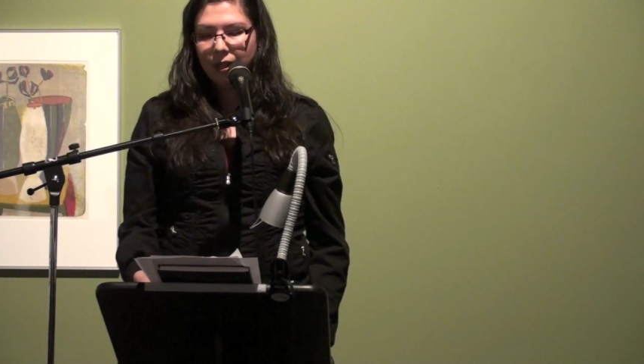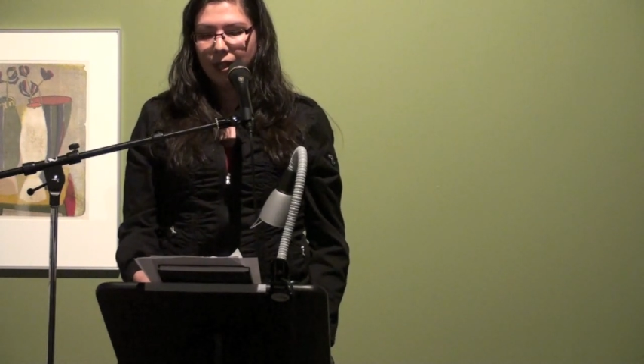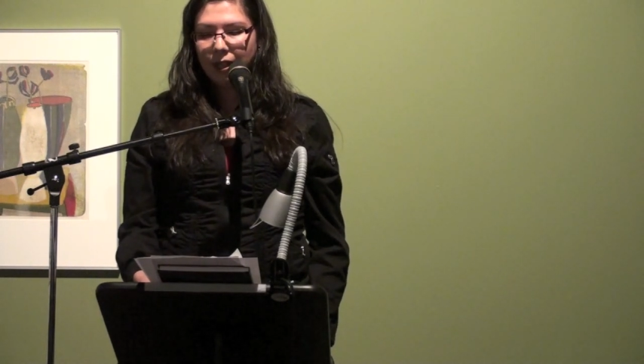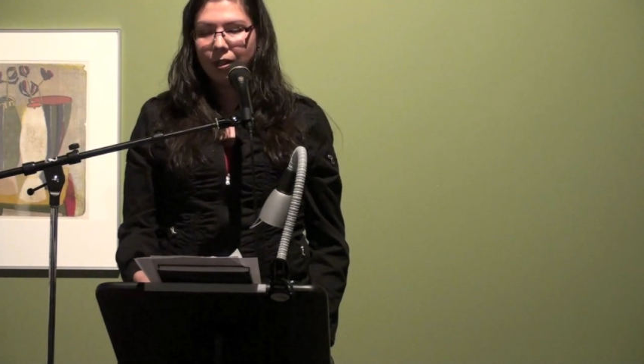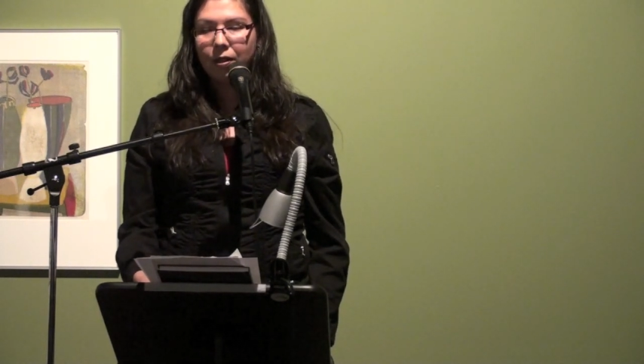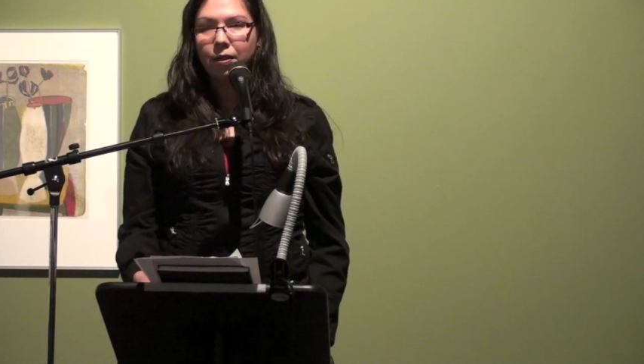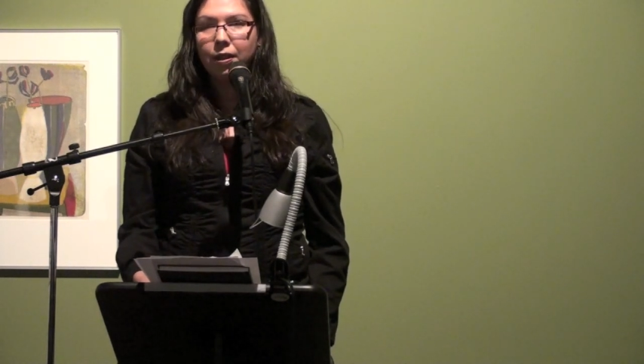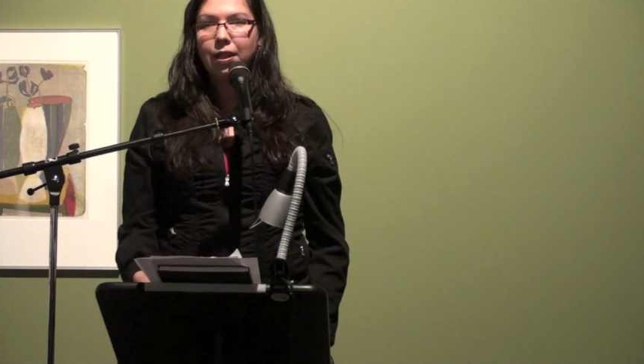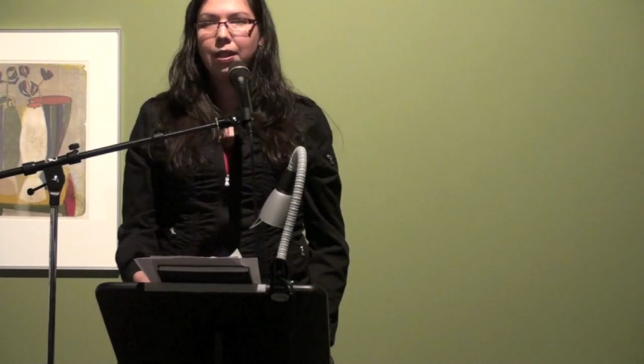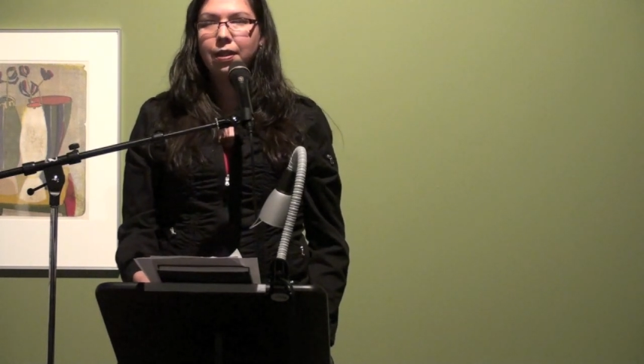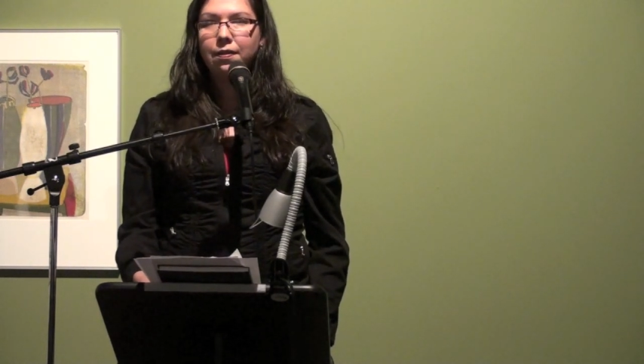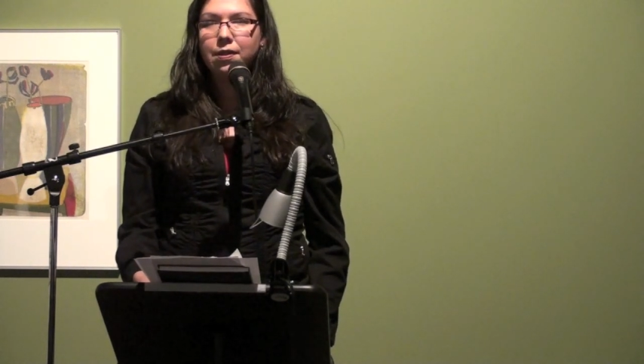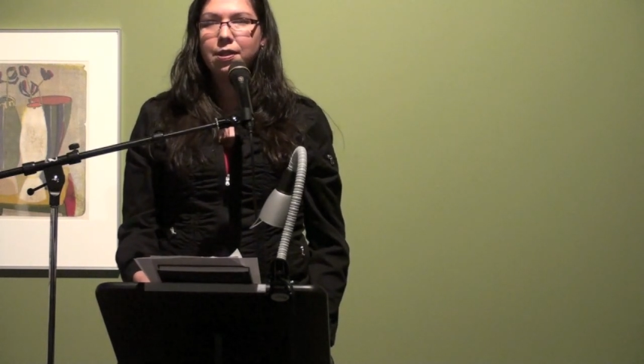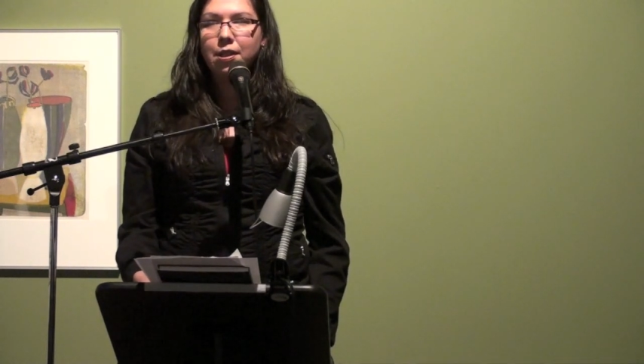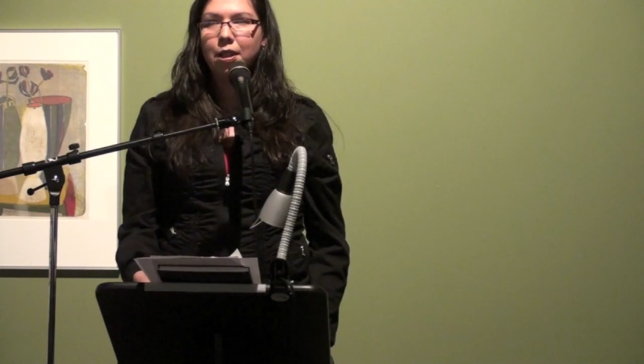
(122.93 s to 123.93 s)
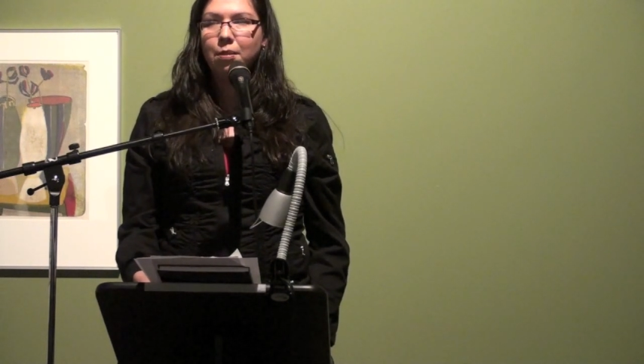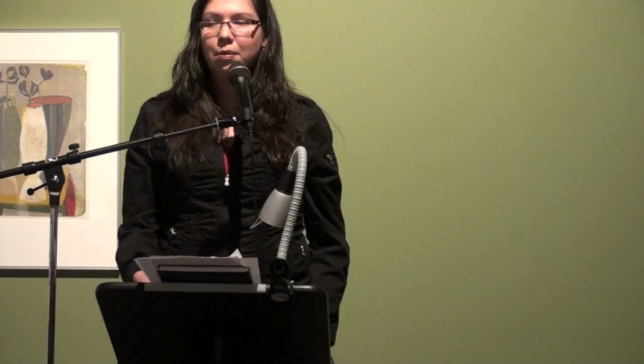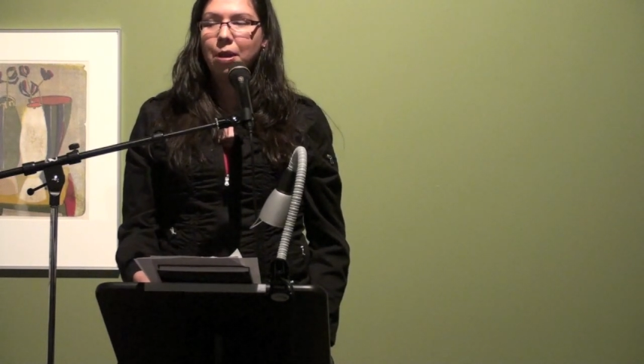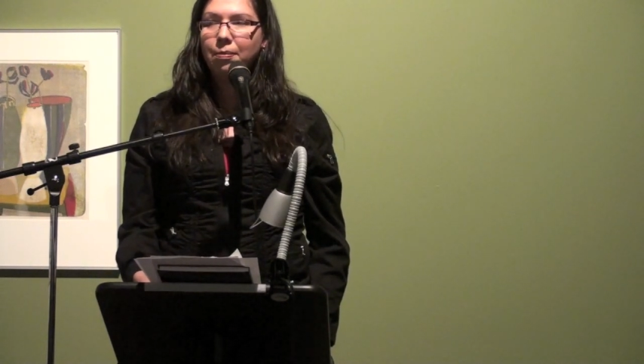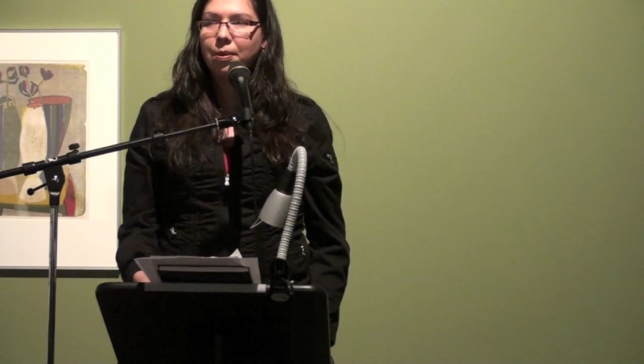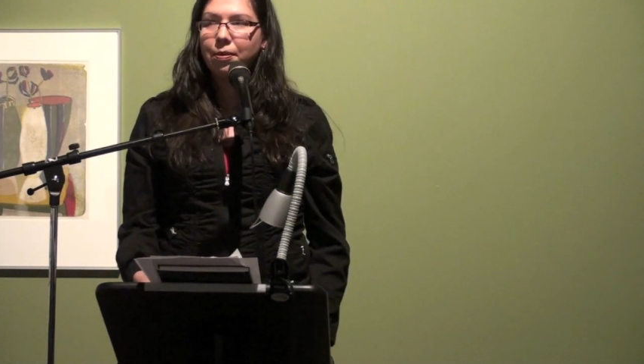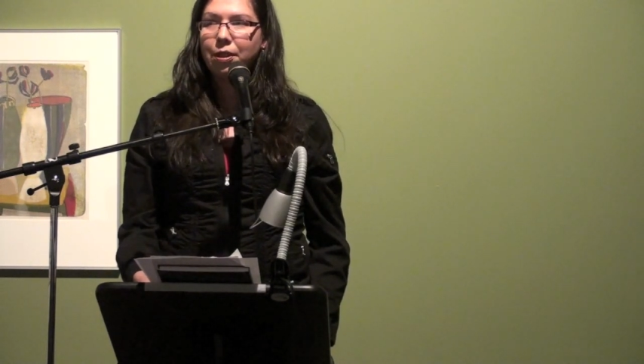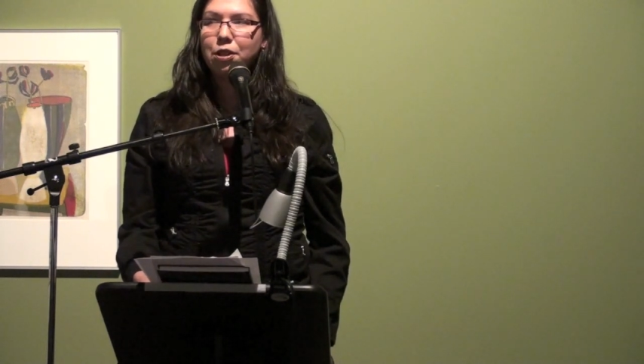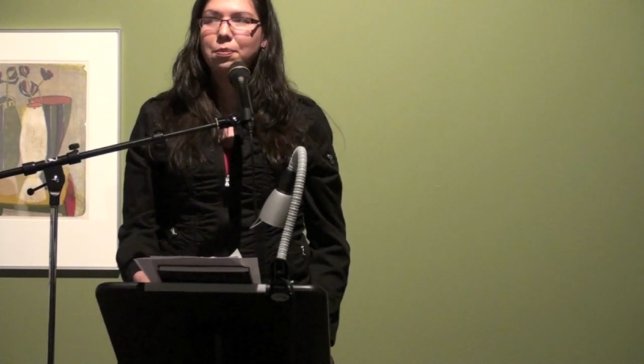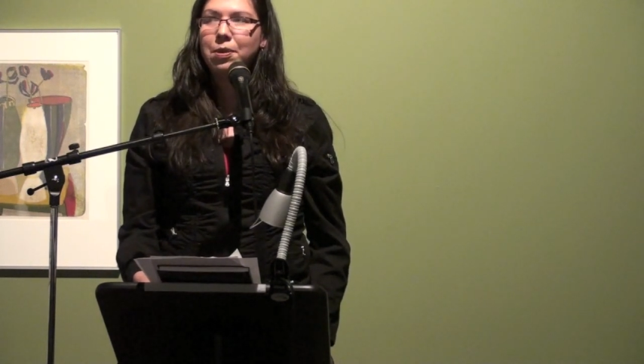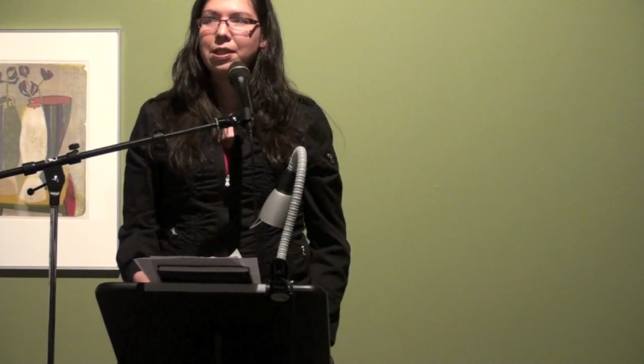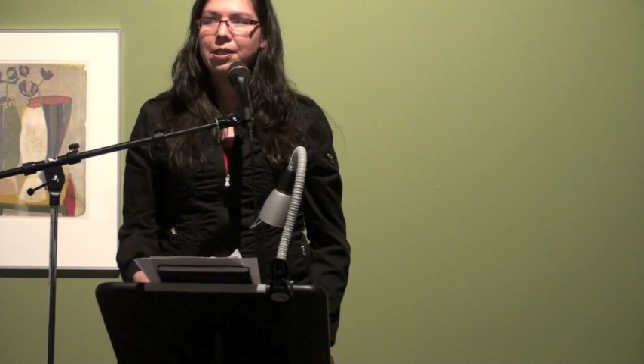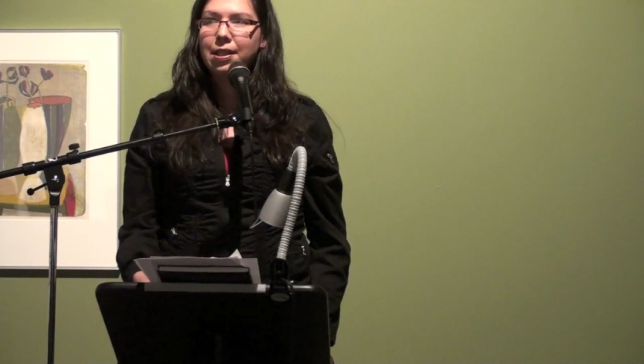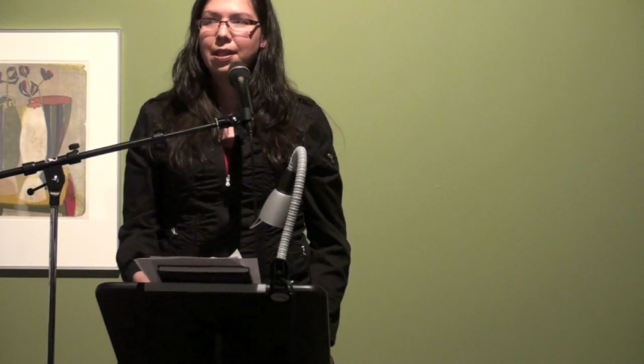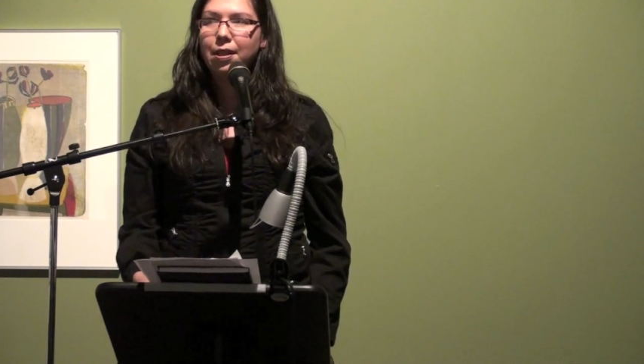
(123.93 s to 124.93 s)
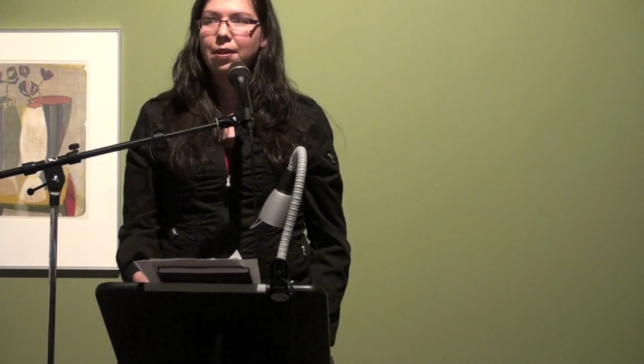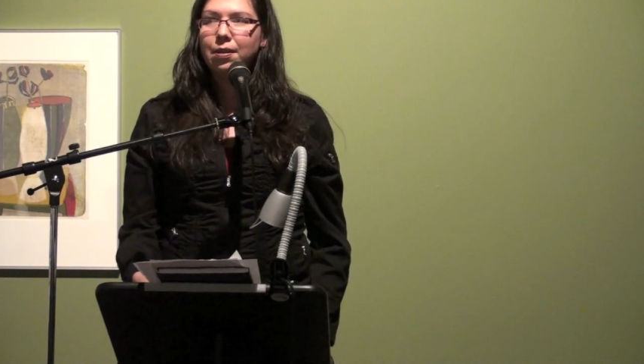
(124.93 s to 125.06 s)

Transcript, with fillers: He currently lives in Maple Ridge, BC.